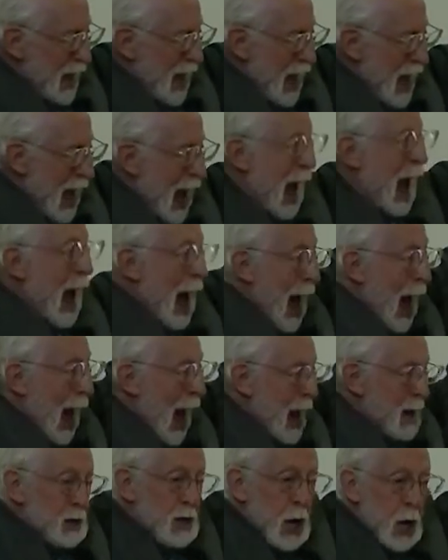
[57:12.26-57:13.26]

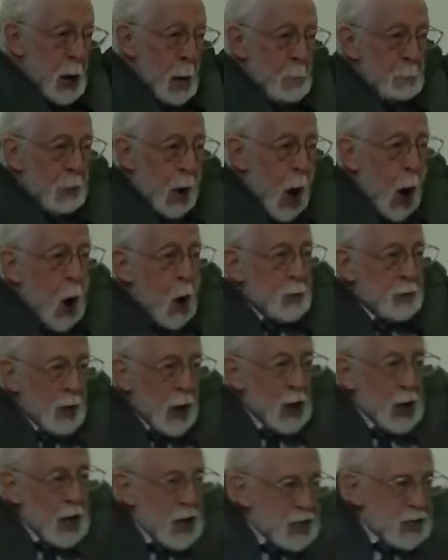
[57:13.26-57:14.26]
And both
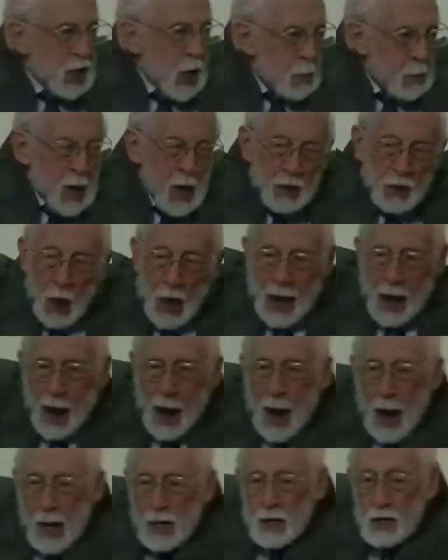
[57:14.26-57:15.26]
Elizabeth
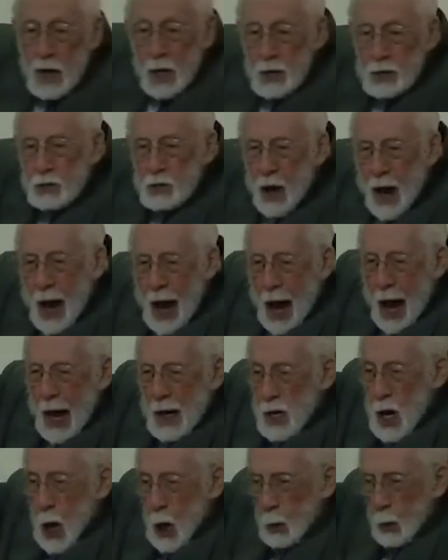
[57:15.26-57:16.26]
and
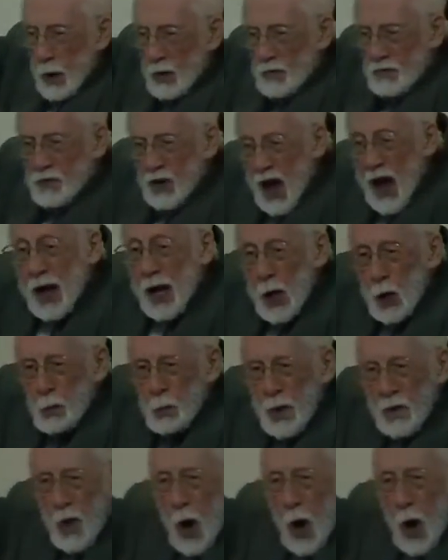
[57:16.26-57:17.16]
John were filled with